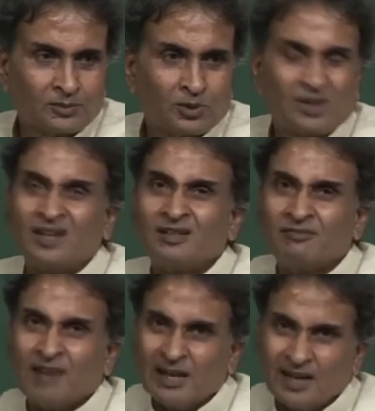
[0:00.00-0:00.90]
So, there is
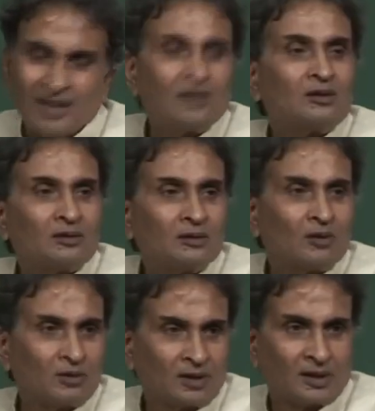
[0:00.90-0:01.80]
a finite
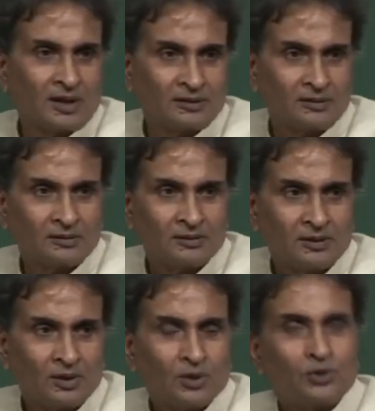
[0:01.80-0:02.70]
contact length.
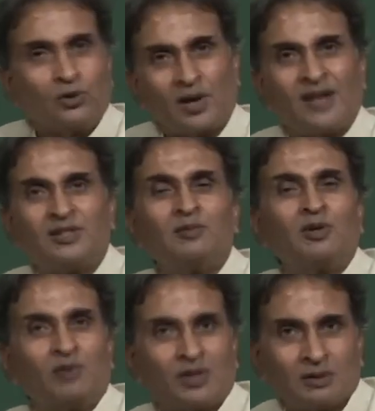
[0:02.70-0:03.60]
So, you write
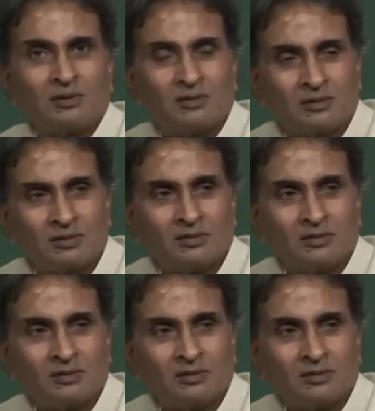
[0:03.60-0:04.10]
some equations